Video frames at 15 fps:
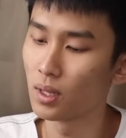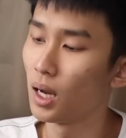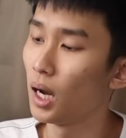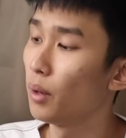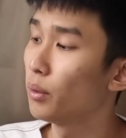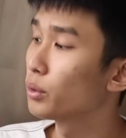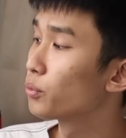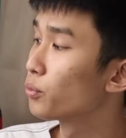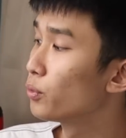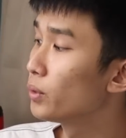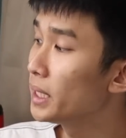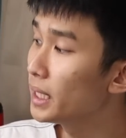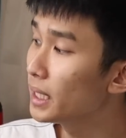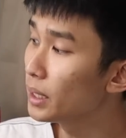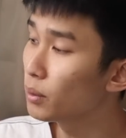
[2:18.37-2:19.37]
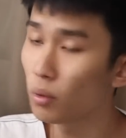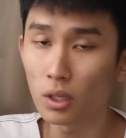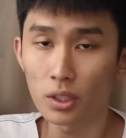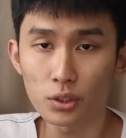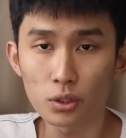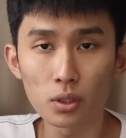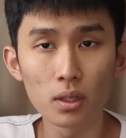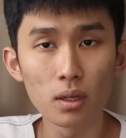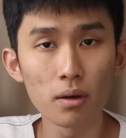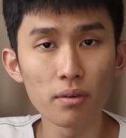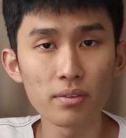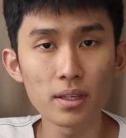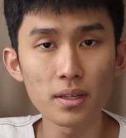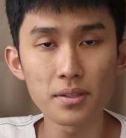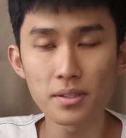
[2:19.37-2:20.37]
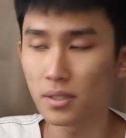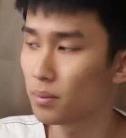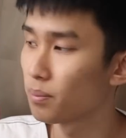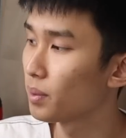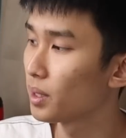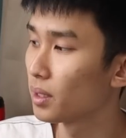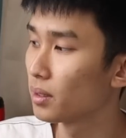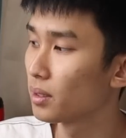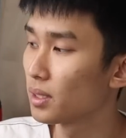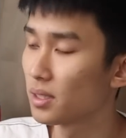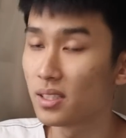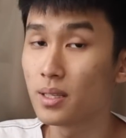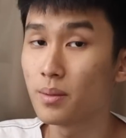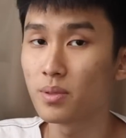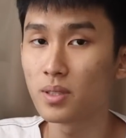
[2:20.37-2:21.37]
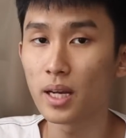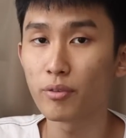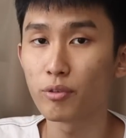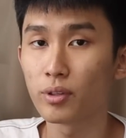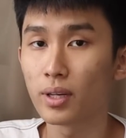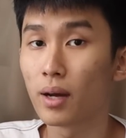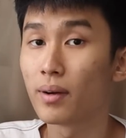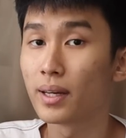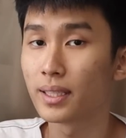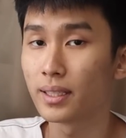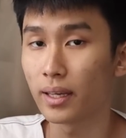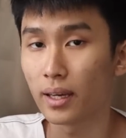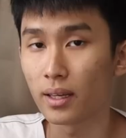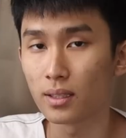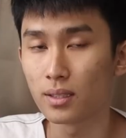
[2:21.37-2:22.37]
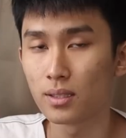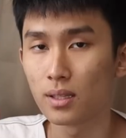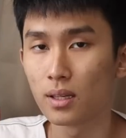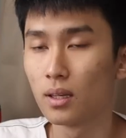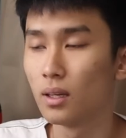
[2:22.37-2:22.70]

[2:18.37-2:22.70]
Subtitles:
I would really want to love these, but it seems like for now I can't.